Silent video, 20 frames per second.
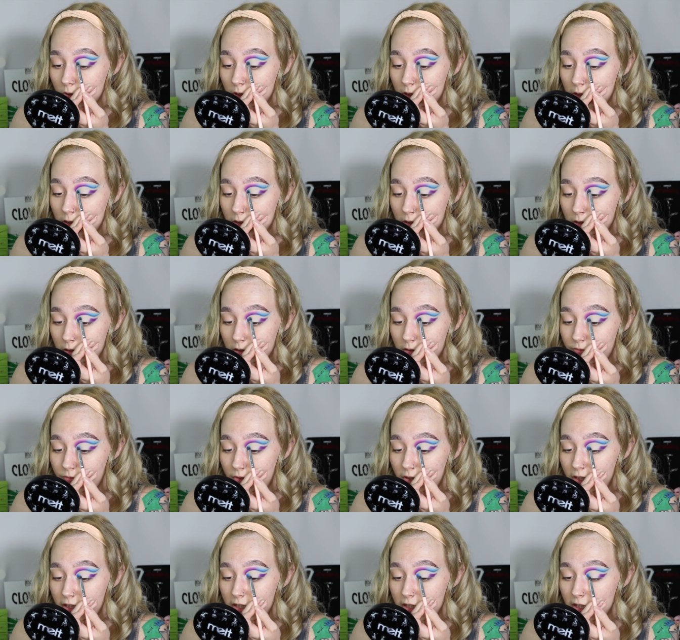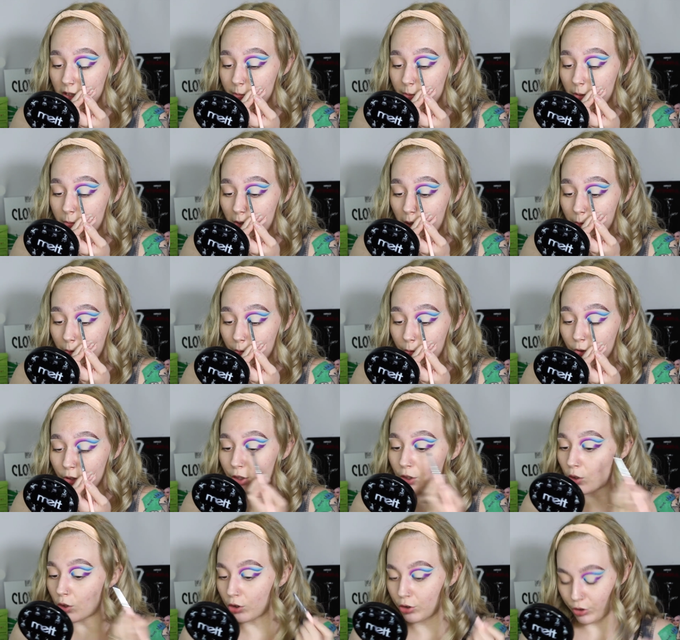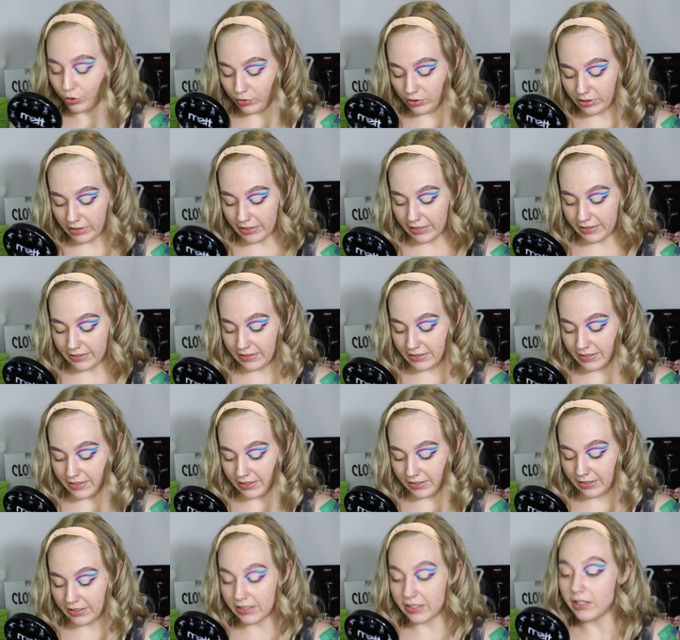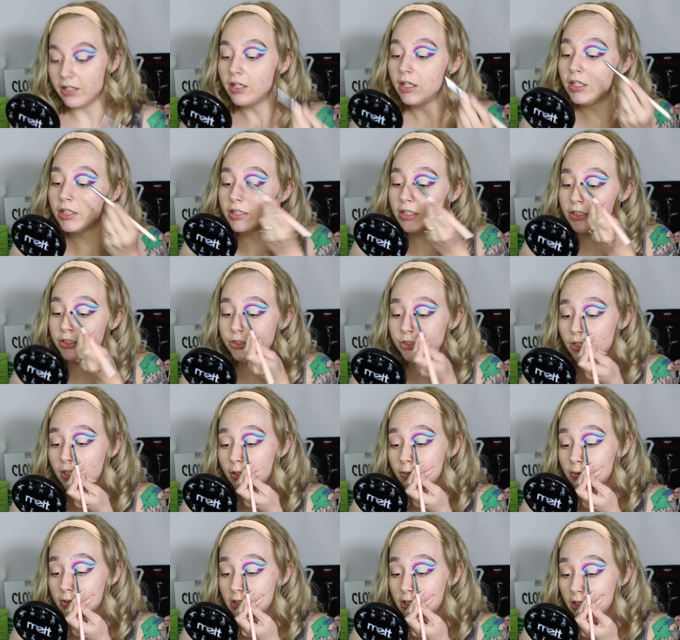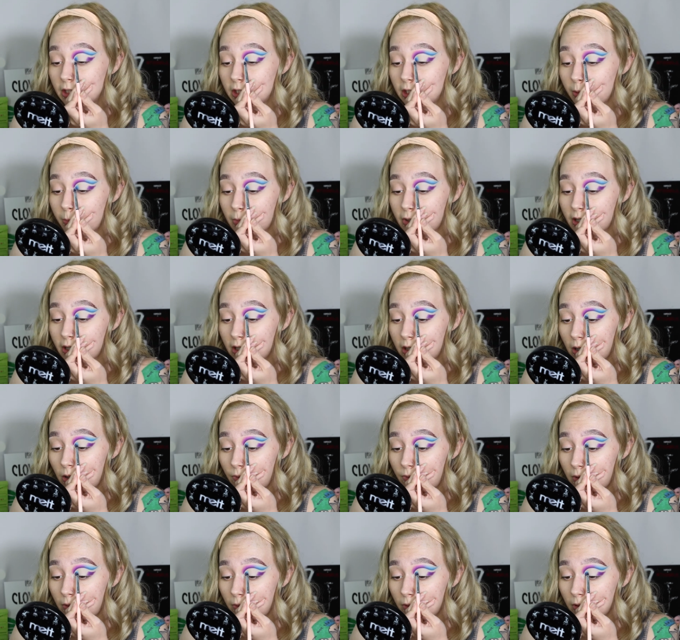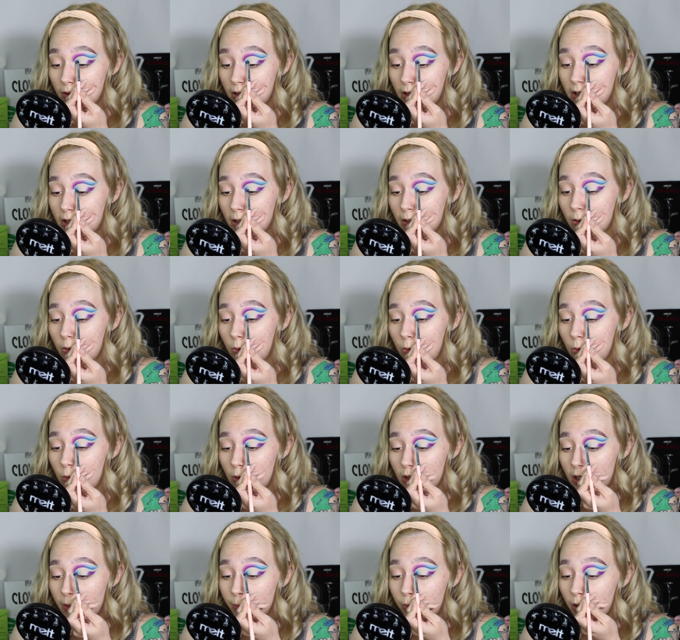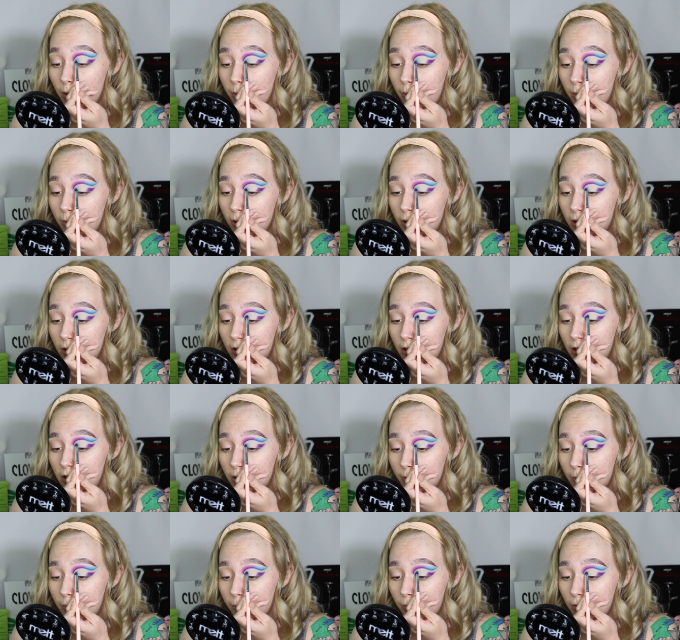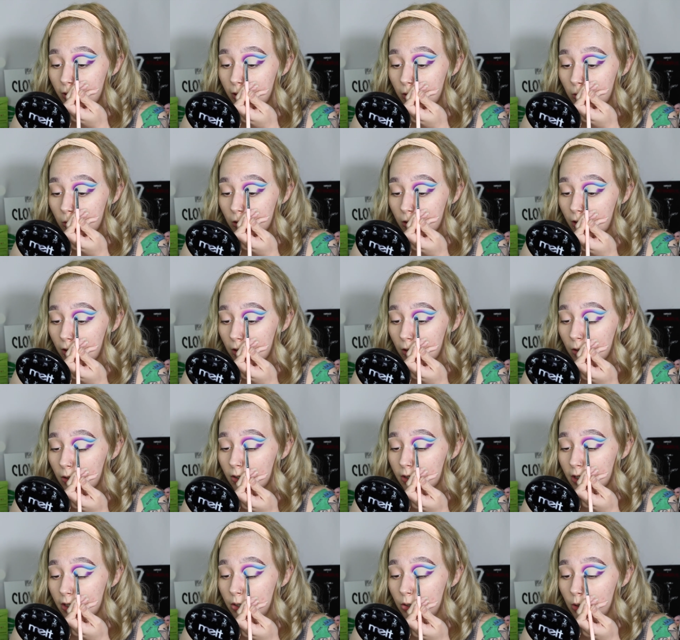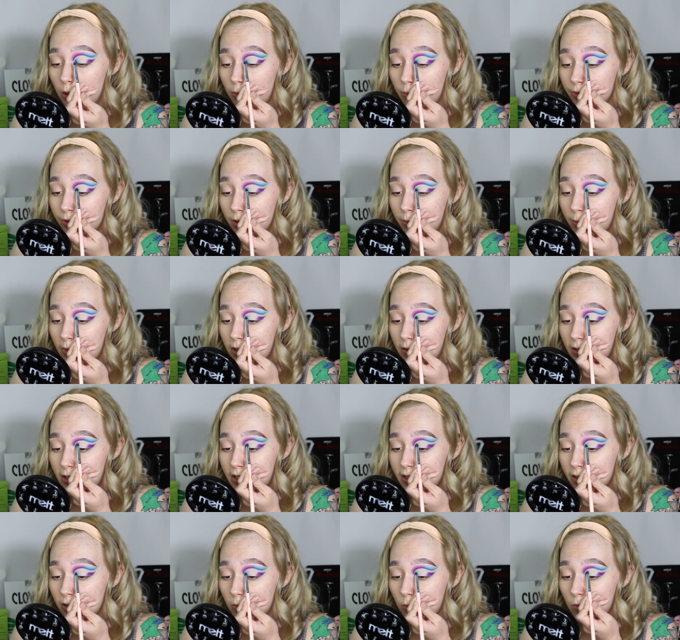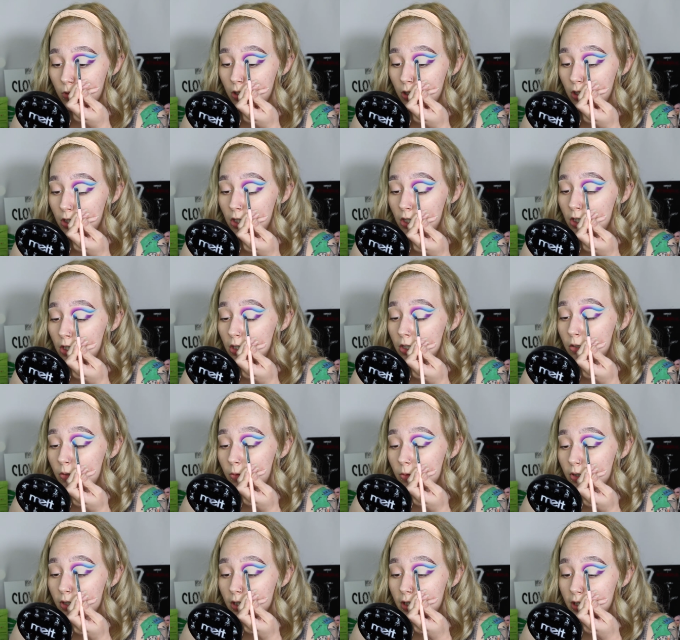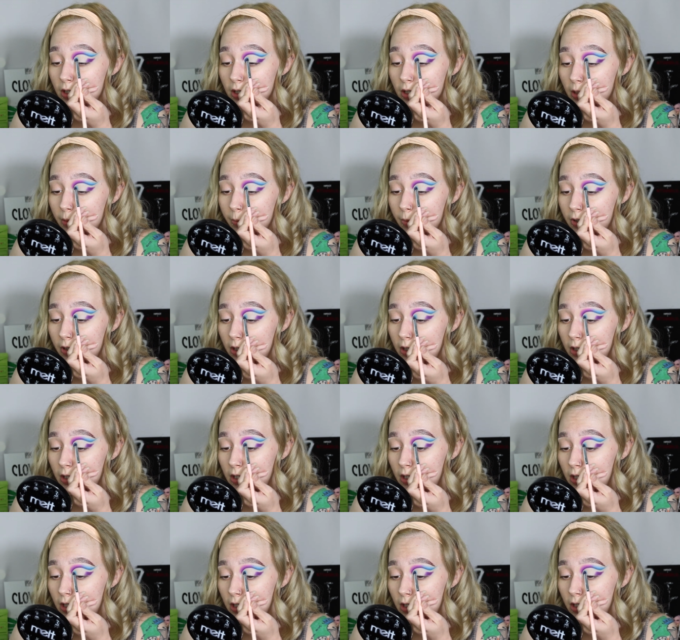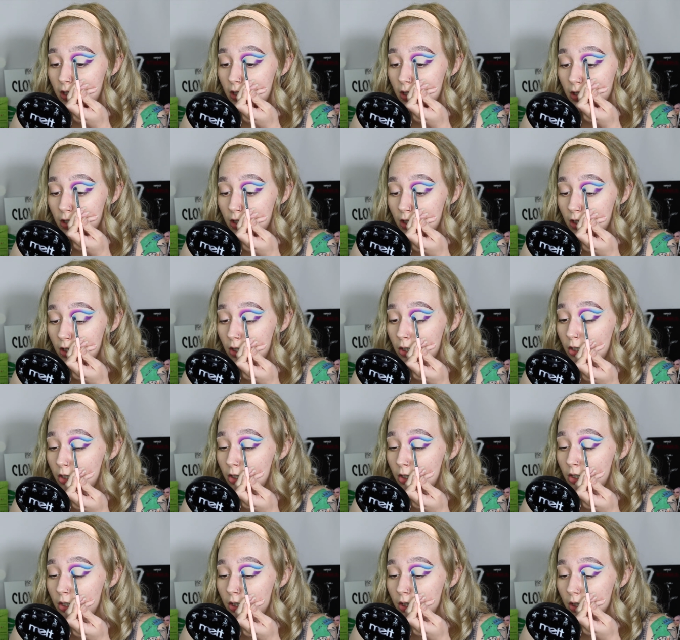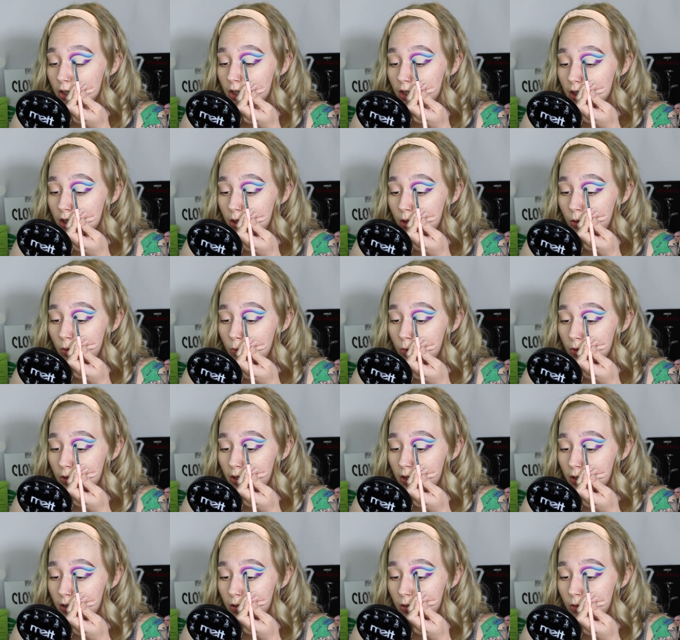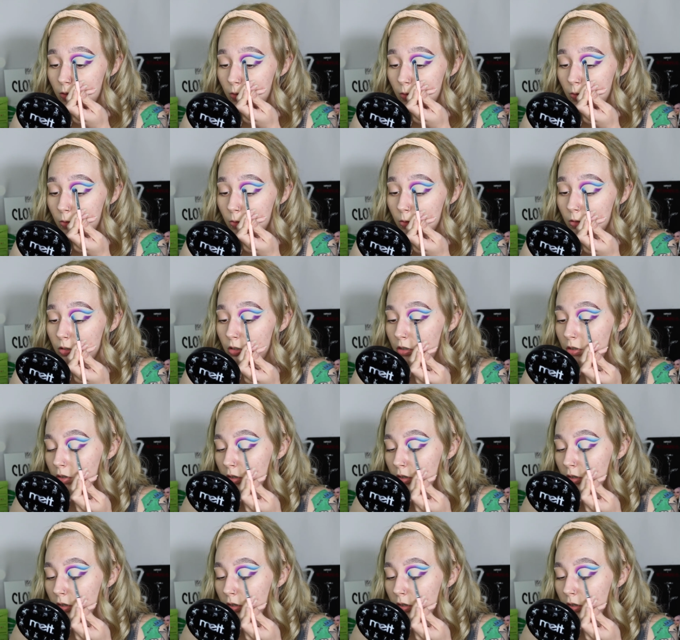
I, the funny thing about my memory card doing that is that yesterday I was thinking to myself, I was like, ooh, I'm probably gonna need a memory card soon because I knew I was on my last one. I was like, I'm gonna need to get a new one soon.